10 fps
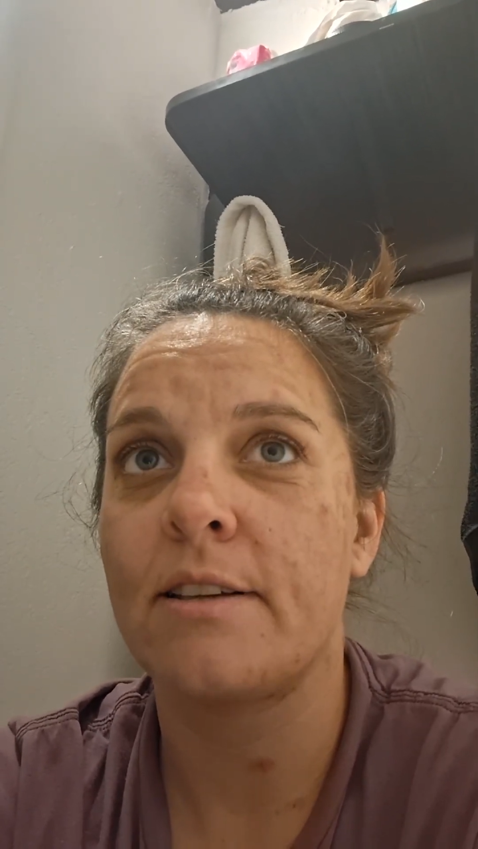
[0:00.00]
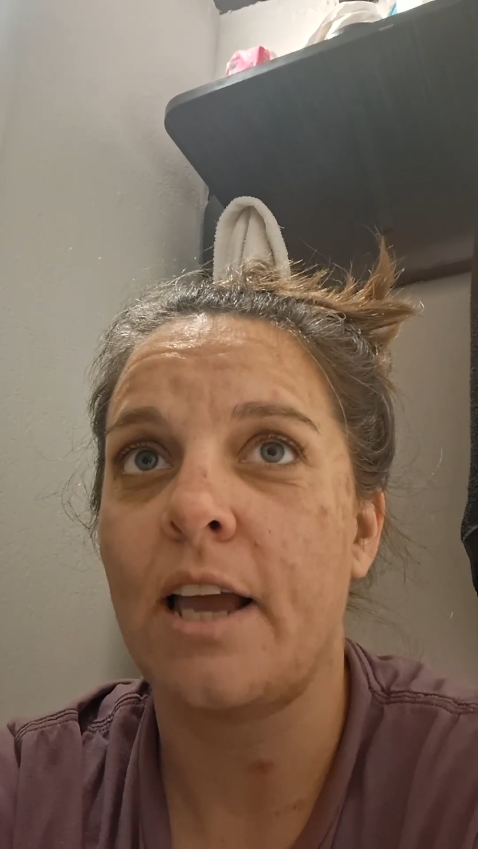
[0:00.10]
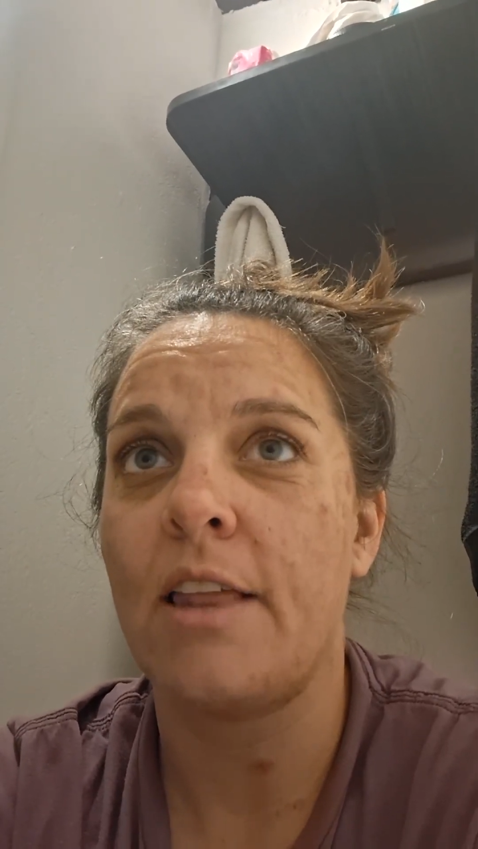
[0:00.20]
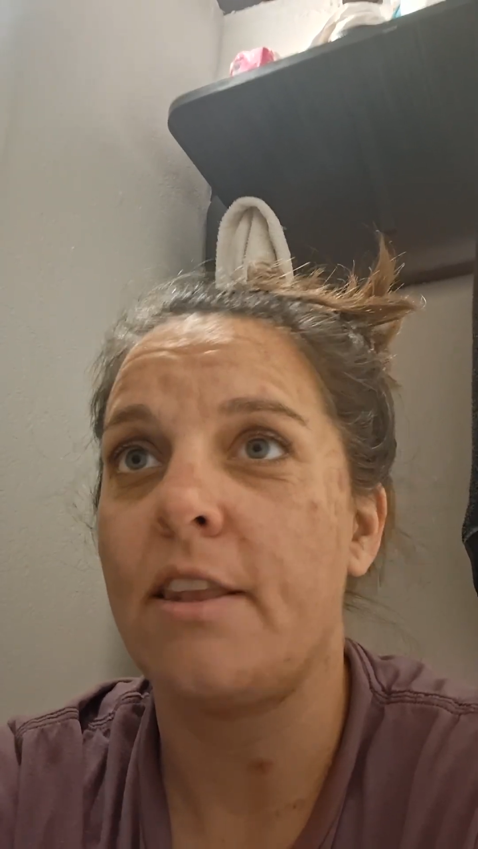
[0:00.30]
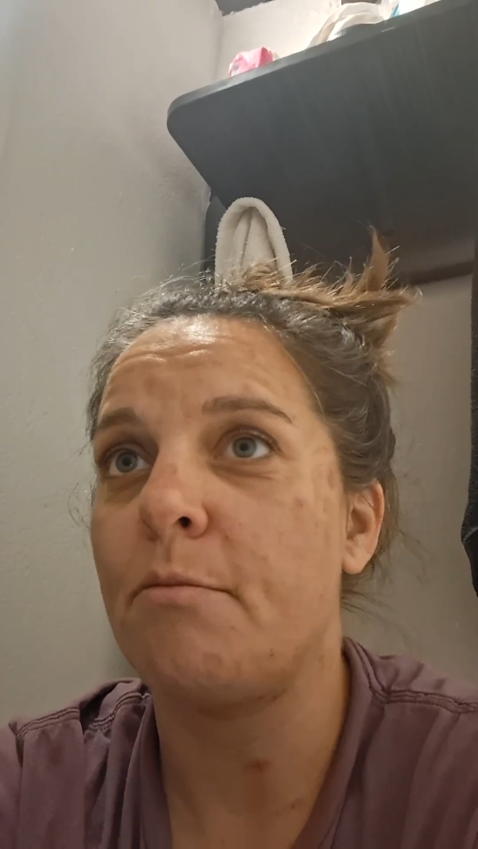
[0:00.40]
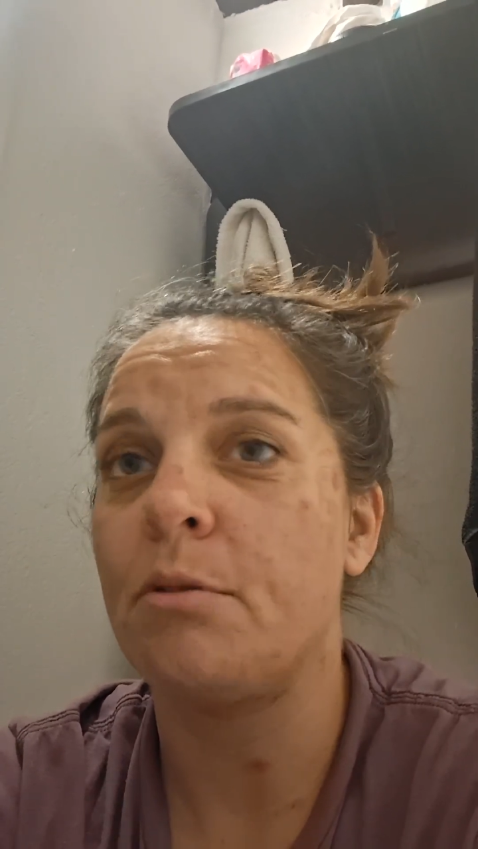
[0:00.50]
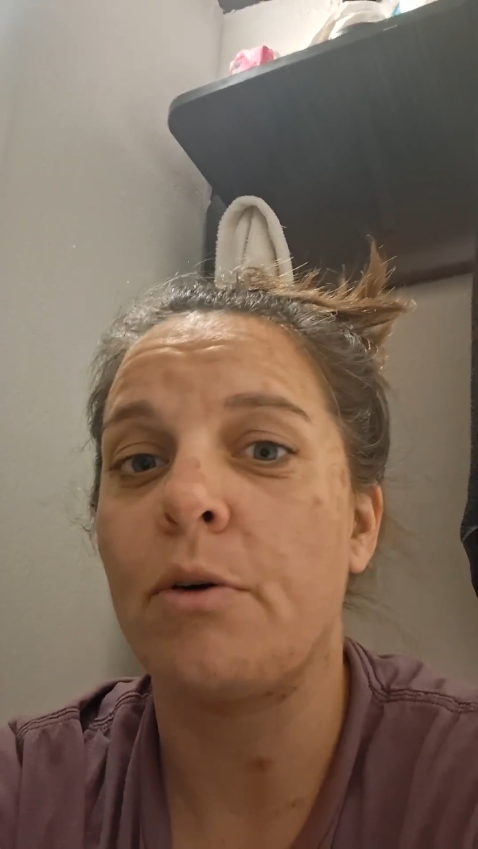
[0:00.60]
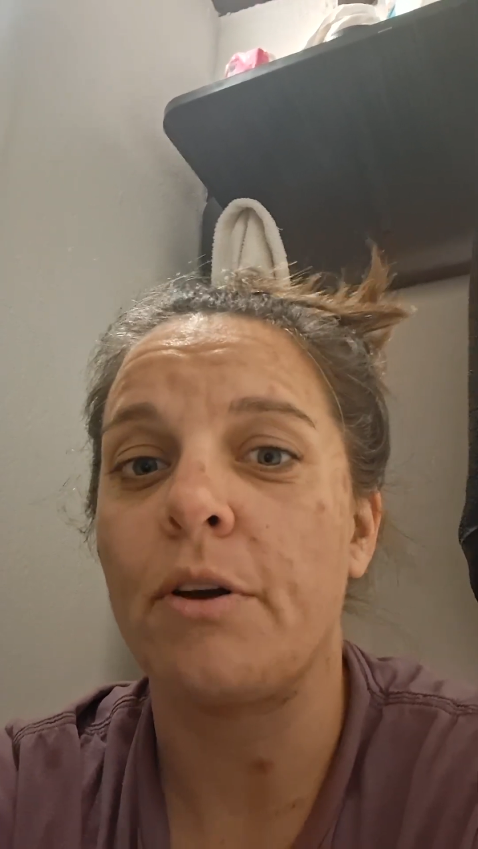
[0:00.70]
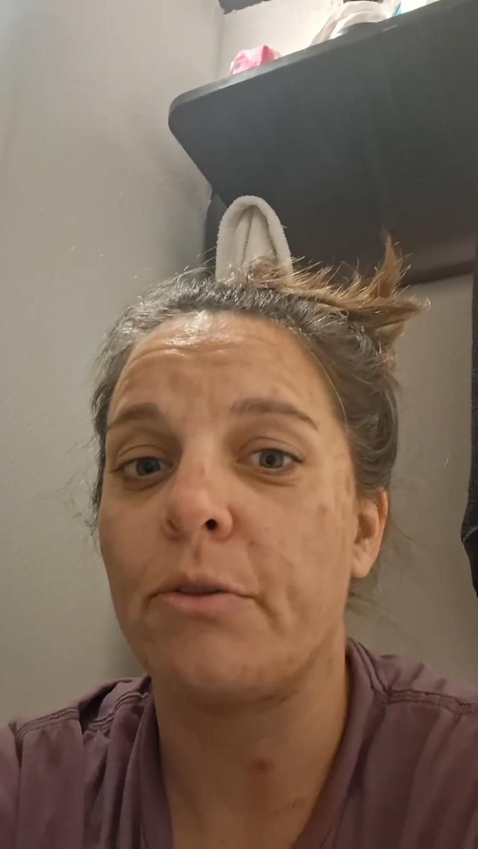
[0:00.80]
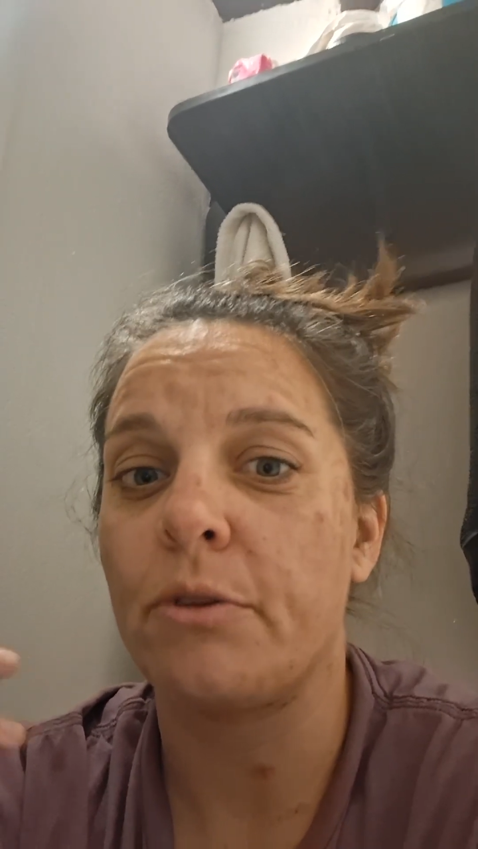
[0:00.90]
and then
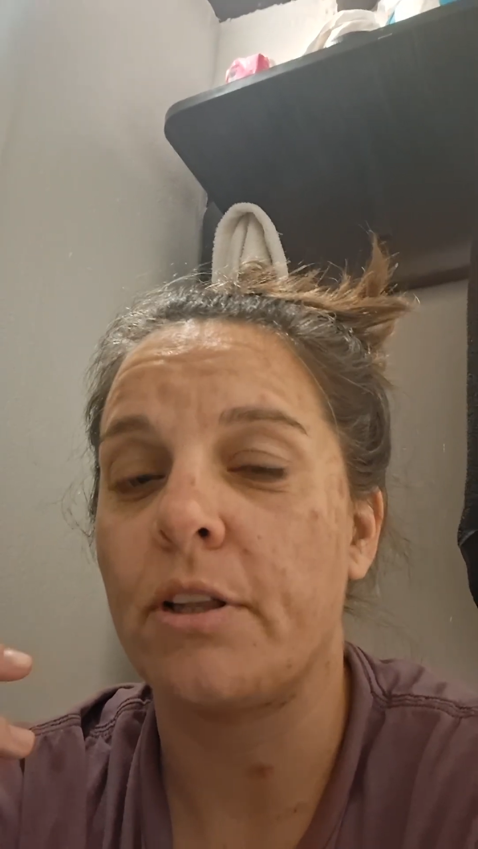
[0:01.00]
blowing through the